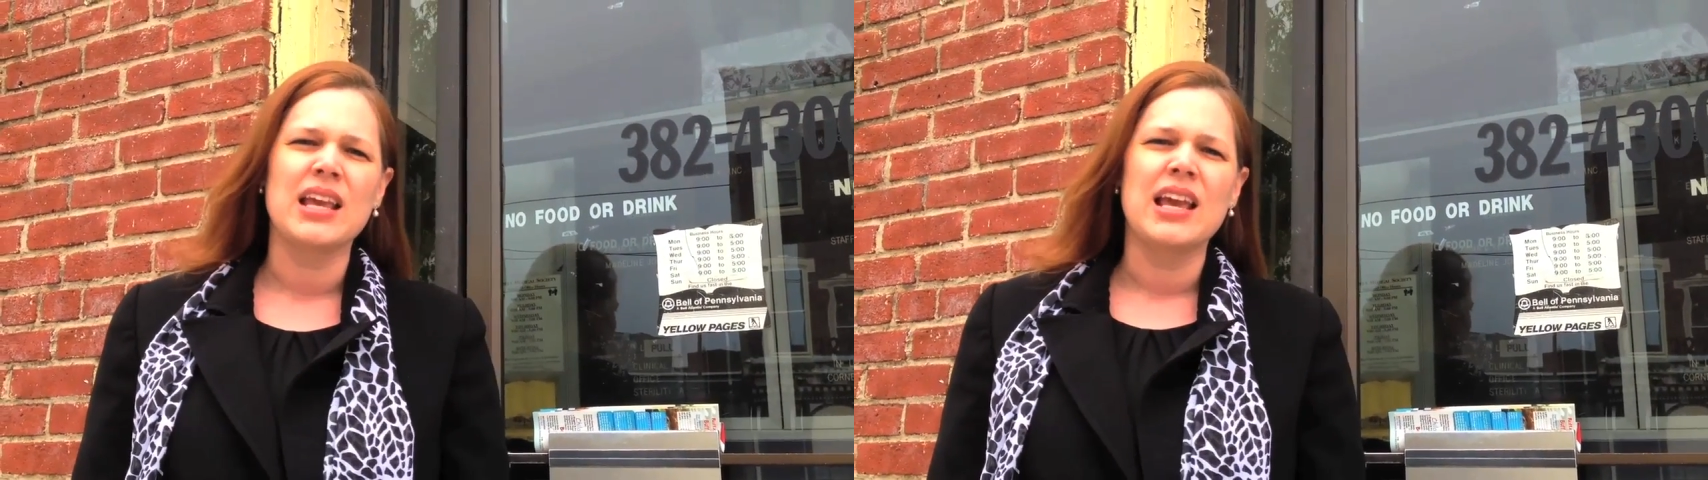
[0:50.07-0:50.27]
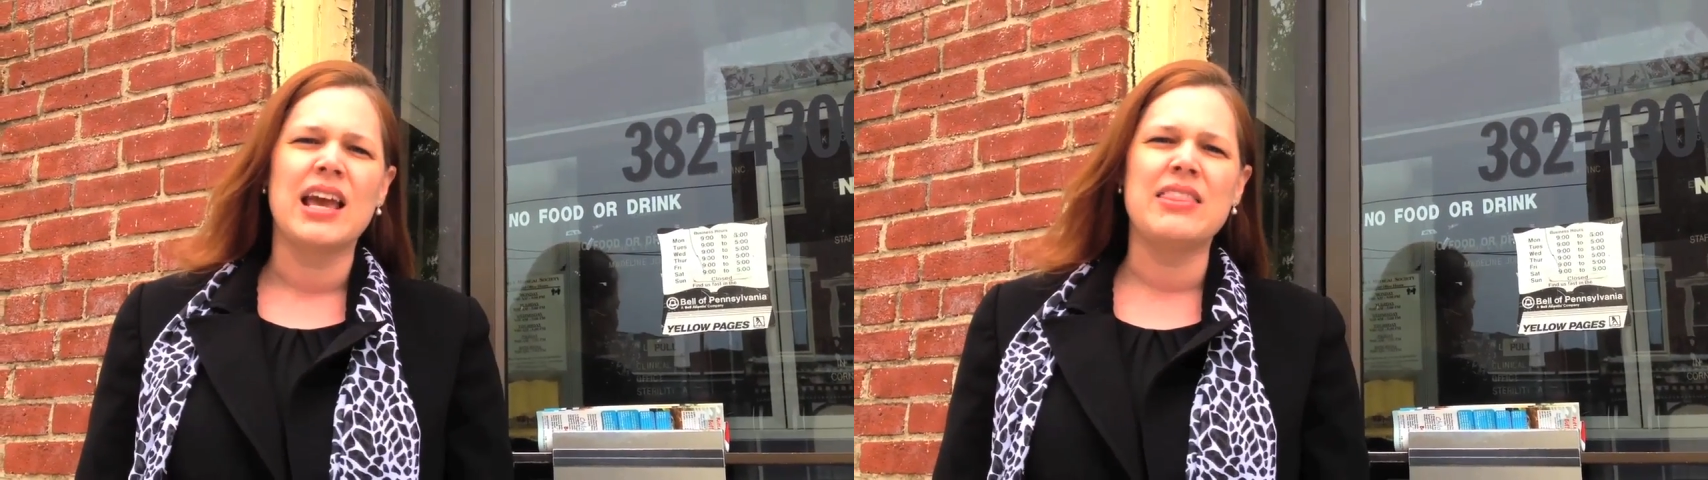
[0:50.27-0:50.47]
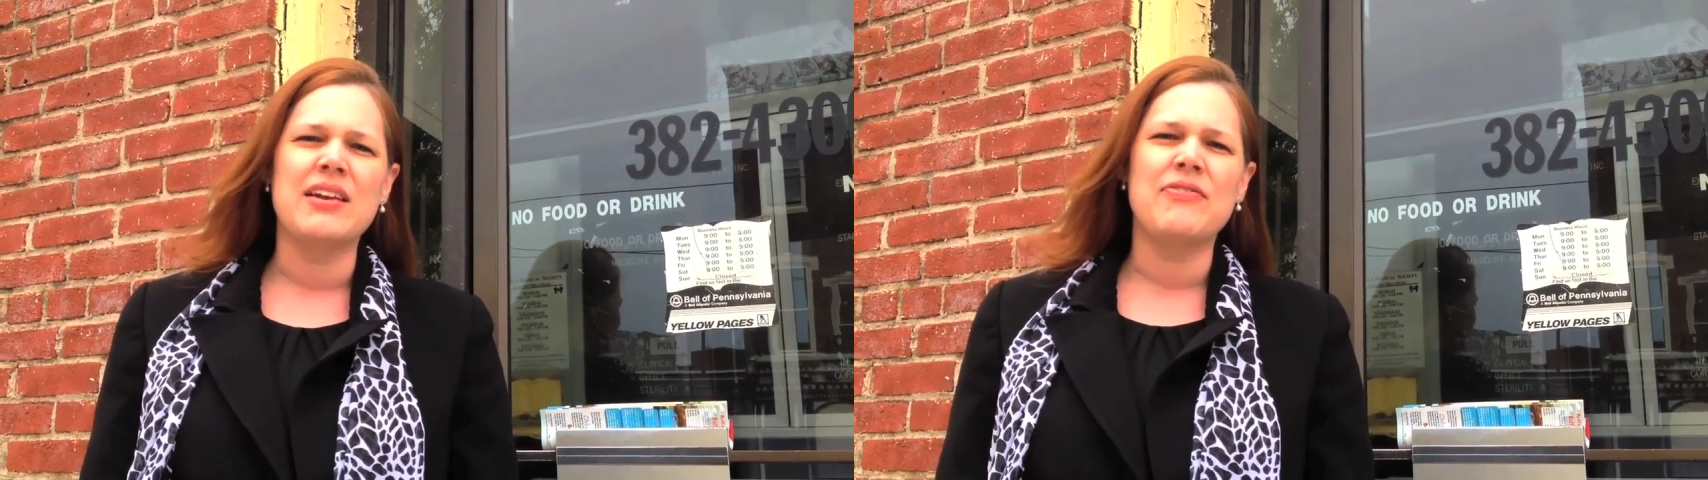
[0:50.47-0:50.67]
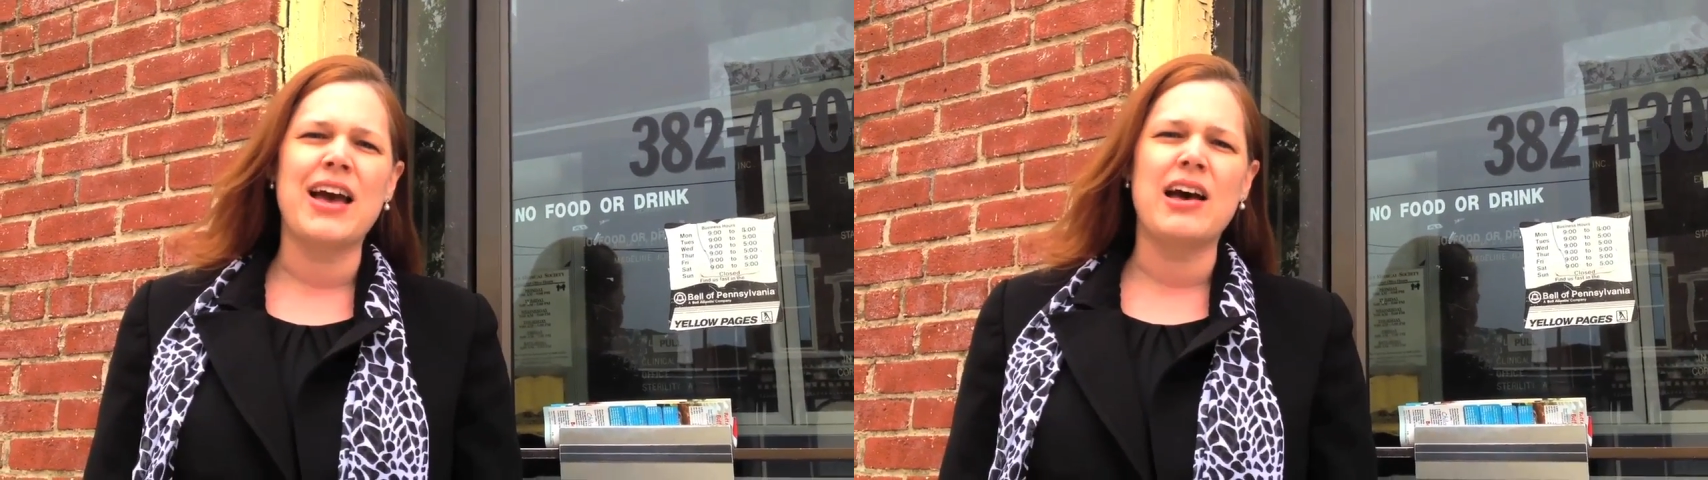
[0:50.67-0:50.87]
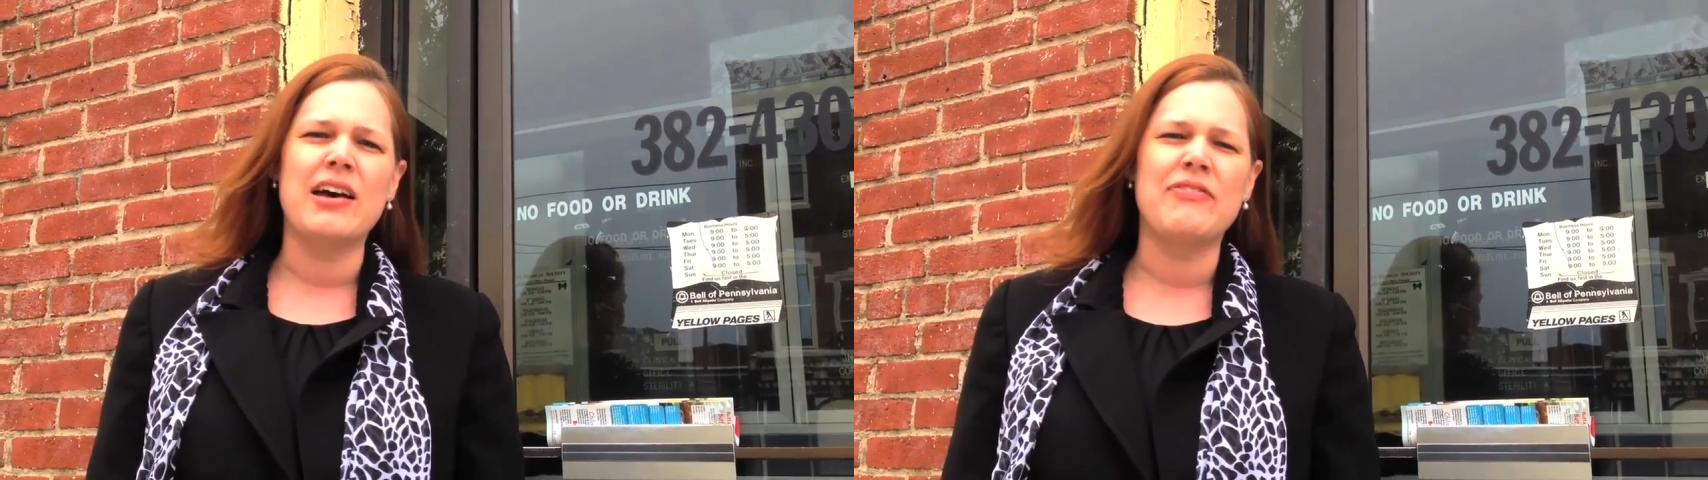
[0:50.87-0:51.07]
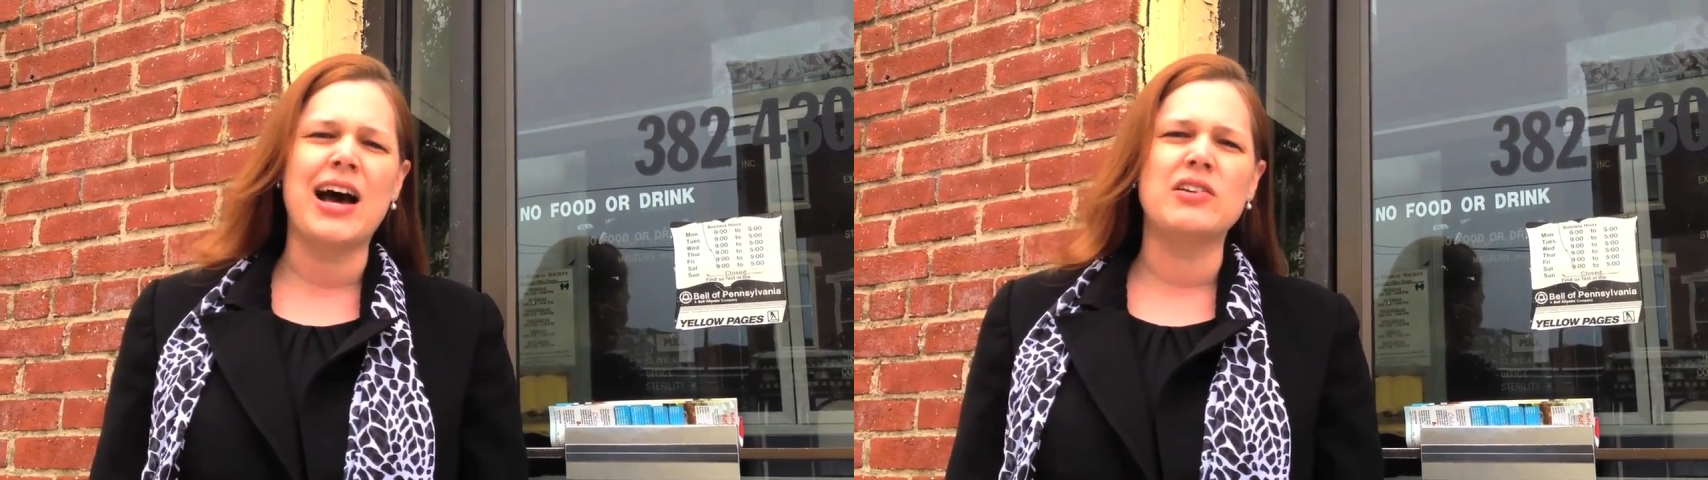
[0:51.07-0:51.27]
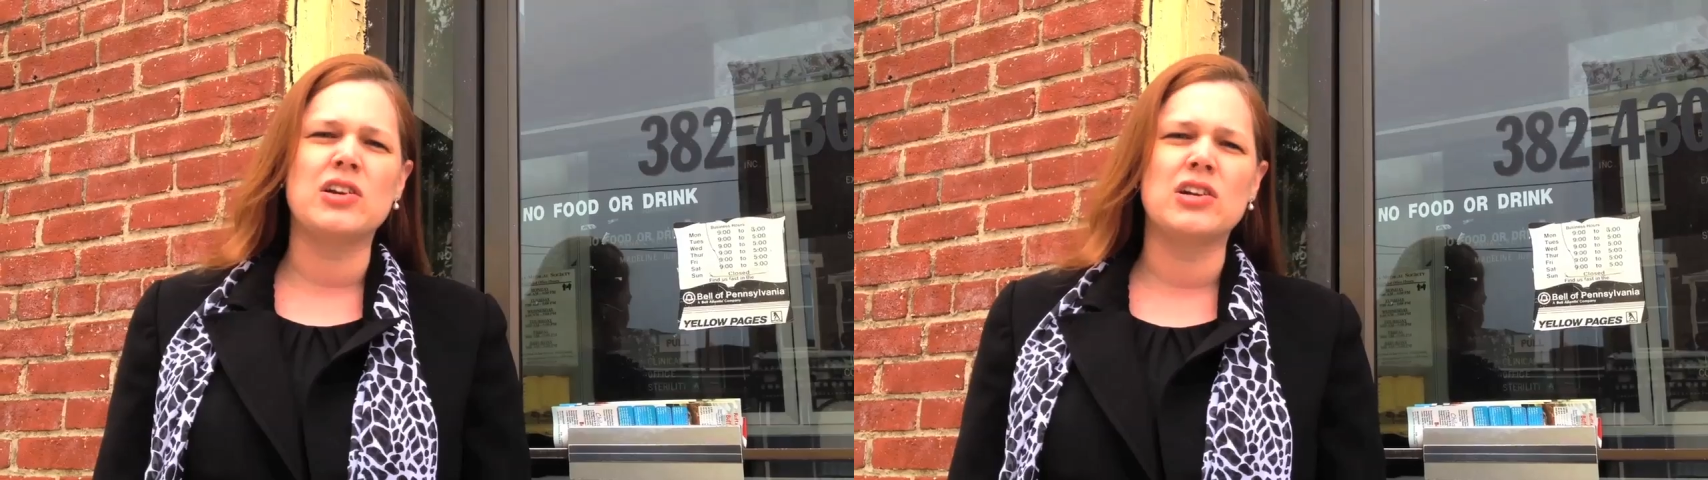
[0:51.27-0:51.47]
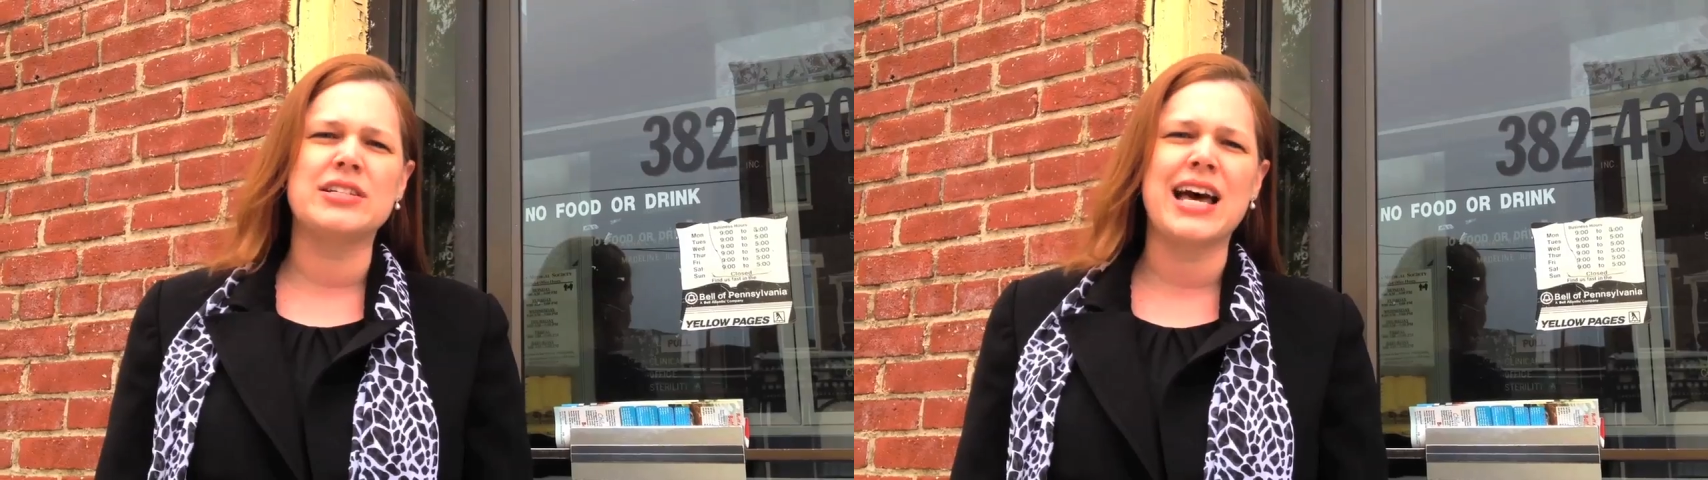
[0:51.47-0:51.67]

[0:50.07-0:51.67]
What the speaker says: And they found and heard